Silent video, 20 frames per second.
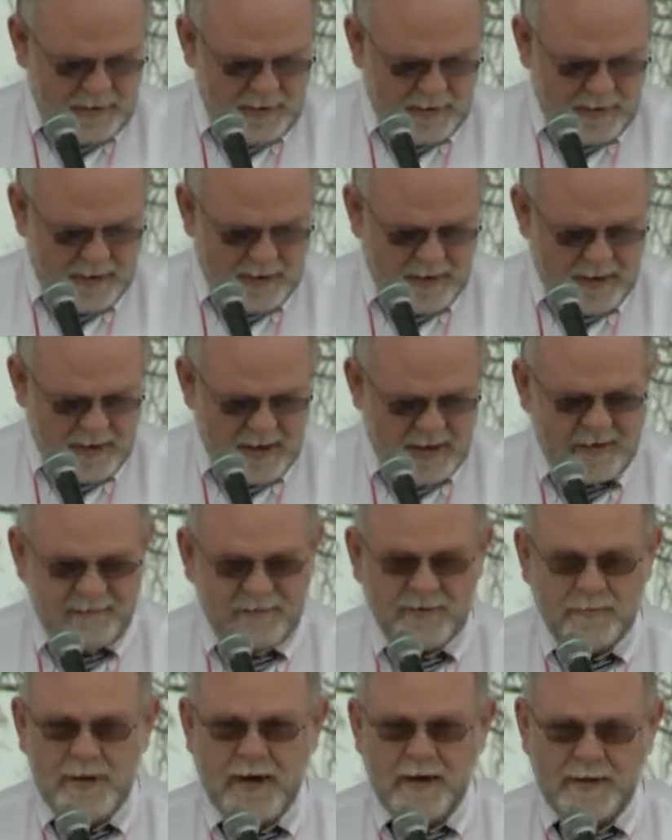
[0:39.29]
I had
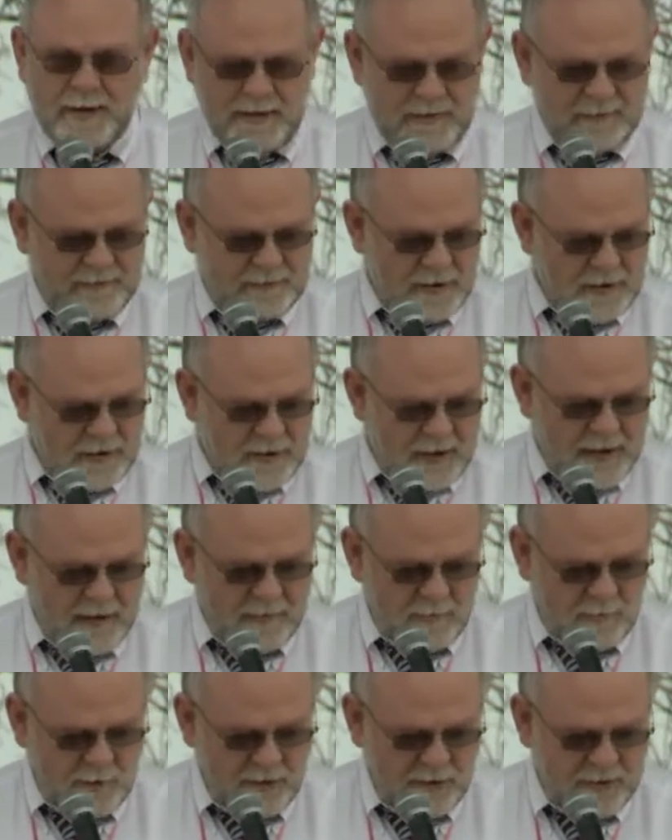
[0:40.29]
some ideas on
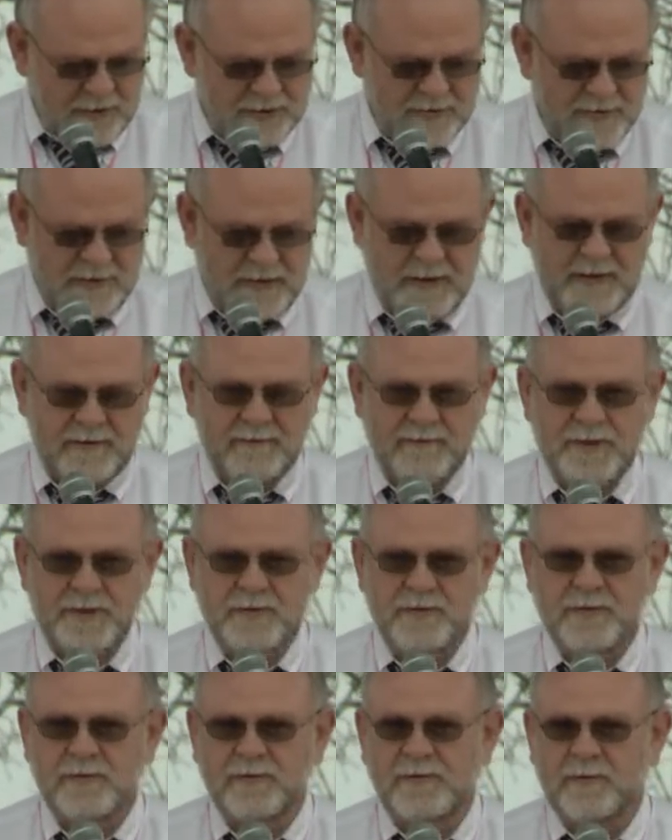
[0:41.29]
that. We're
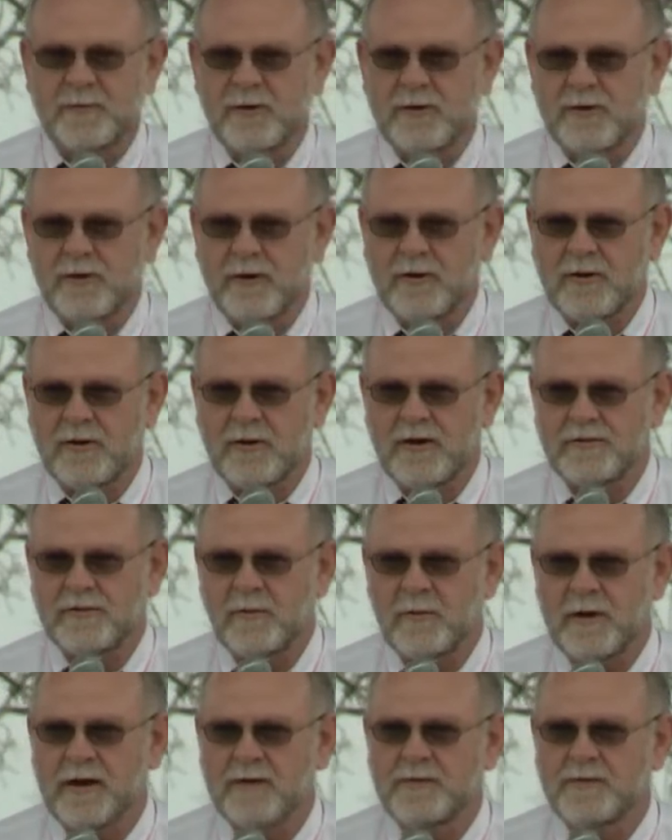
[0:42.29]
individuals from across a
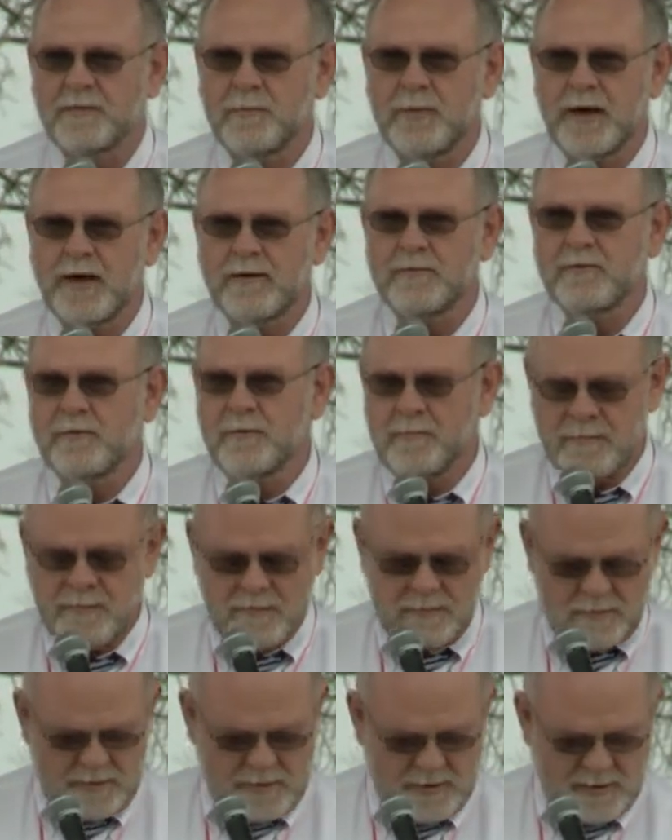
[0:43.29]
wide spectrum,
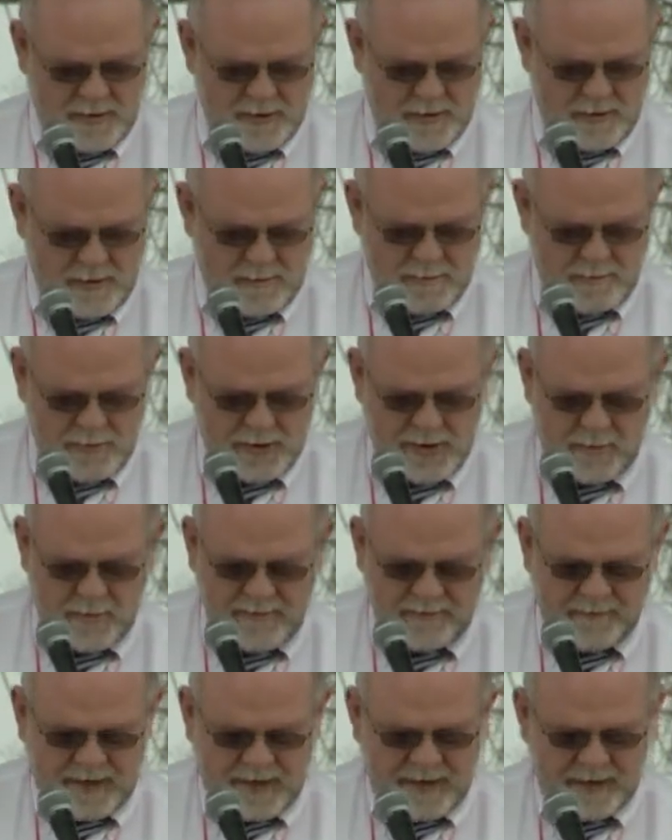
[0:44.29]
but
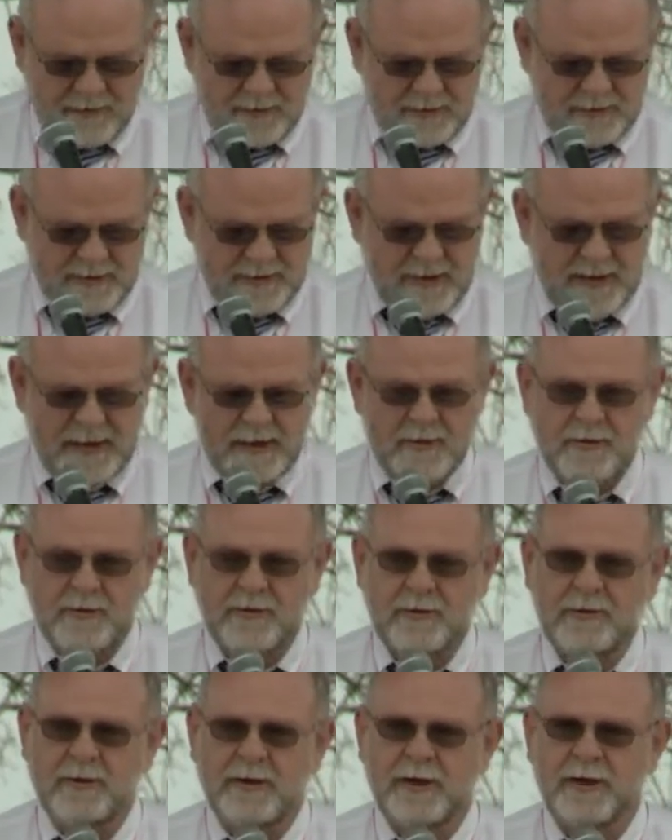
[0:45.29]
we've gathered
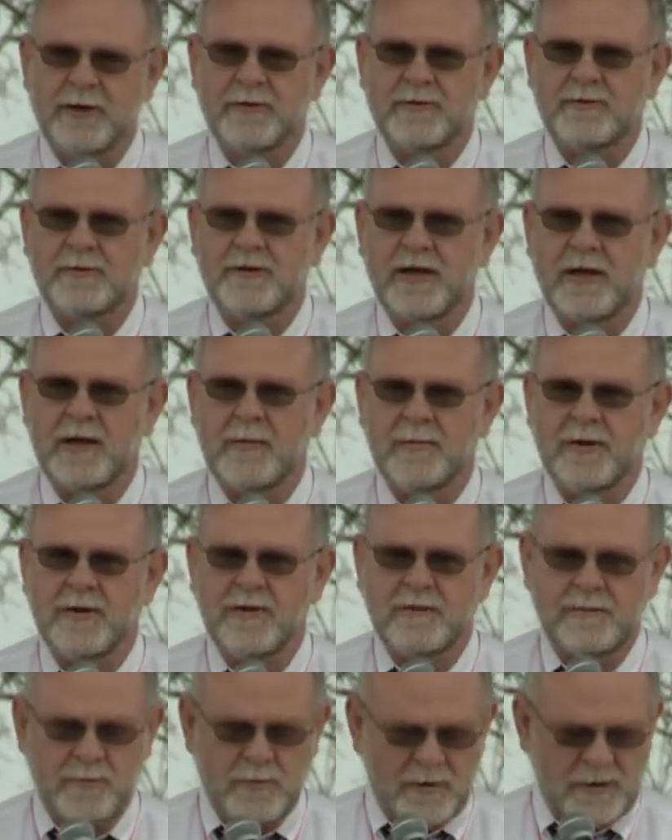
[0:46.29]
together here today
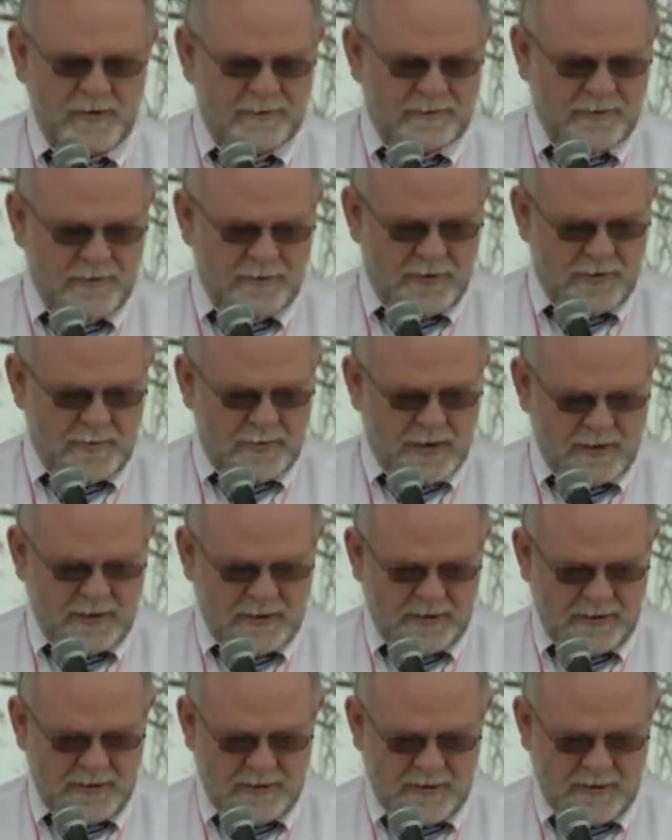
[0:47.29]
because we're concerned about